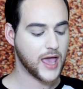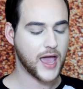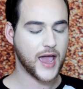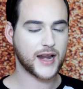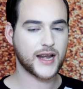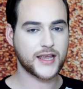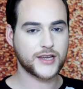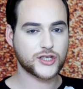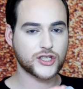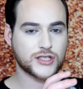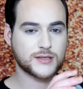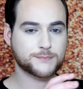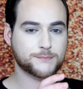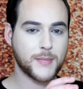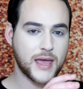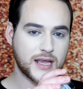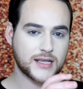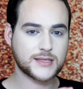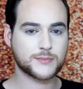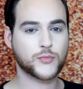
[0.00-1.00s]
and I just
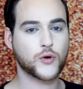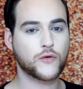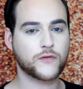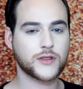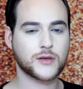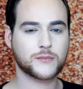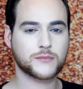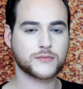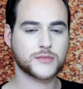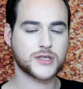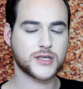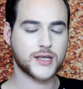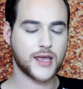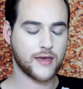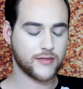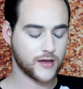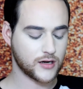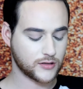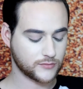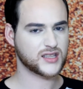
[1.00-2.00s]
mix both of them
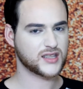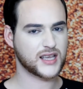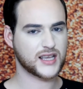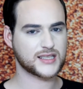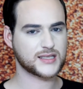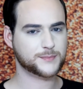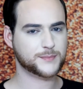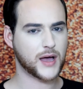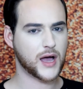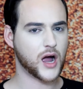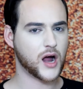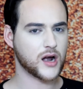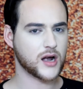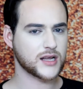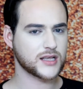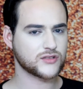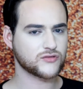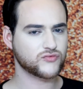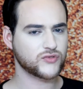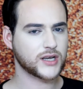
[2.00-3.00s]
together. This part
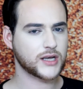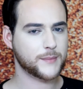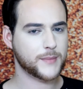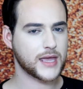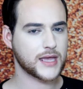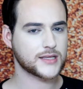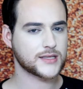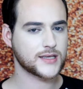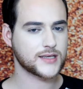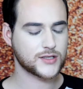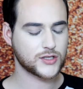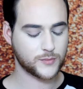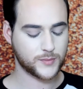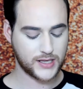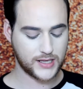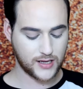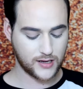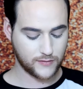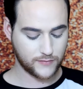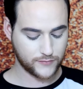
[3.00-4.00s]
is really messy, so be
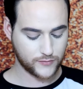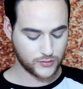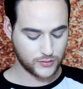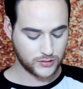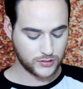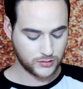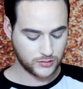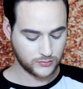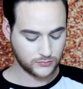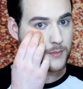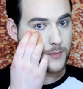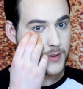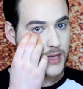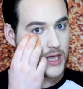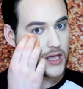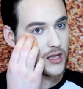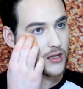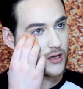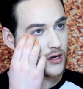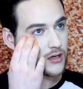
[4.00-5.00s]
careful.
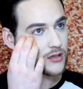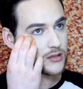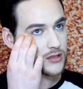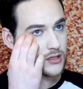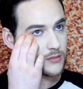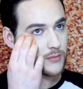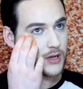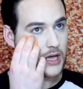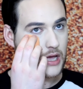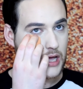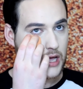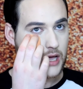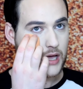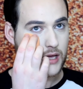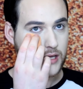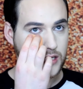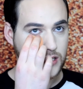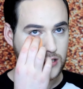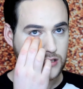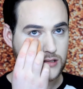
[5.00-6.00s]
Bake under my
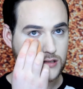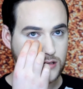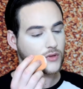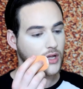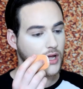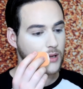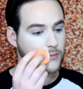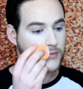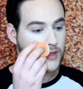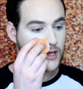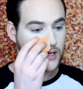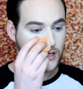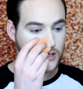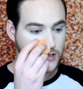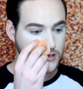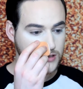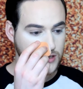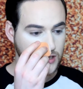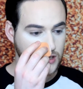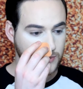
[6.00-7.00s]
eyes. I'm then going
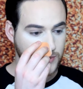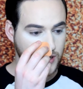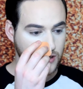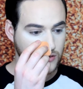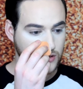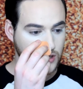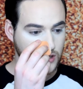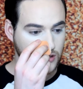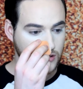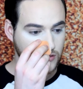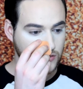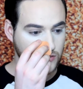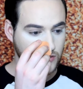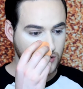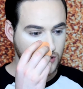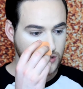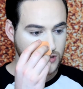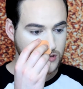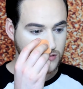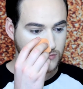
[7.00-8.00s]
to take the powder
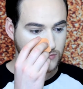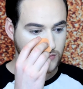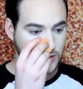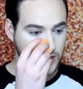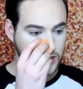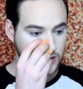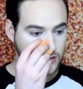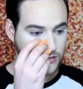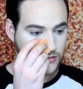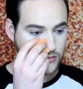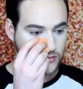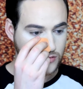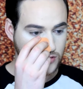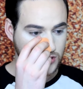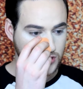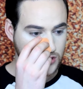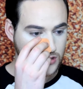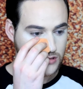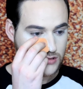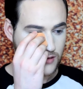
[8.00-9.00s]
across my
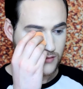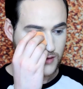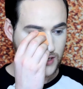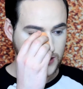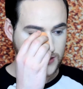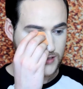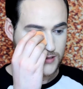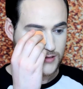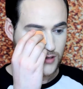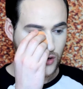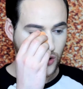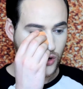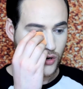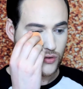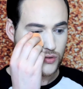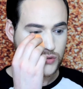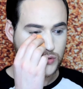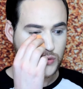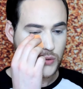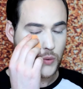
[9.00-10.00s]
nose. This is
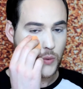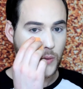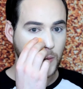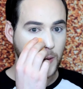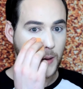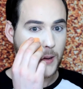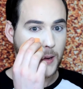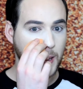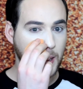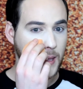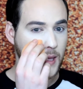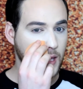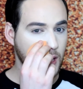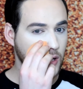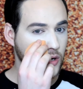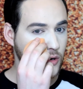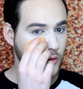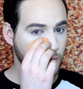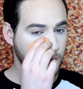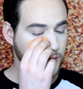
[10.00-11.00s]
also going to
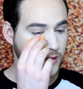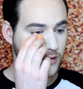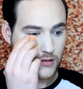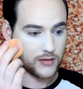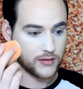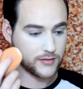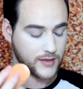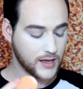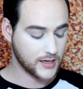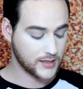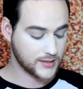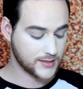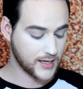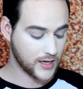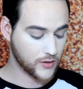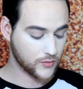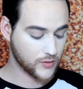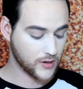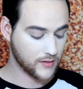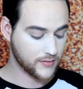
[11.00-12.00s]
help thin
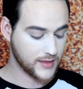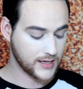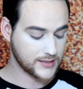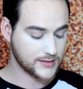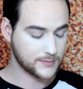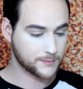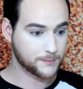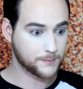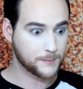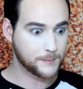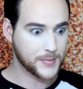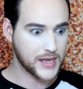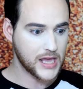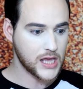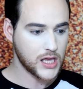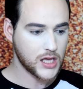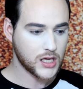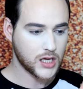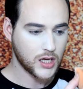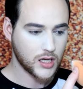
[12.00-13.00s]
down this
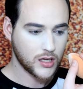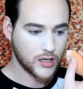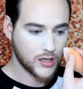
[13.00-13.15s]
beak.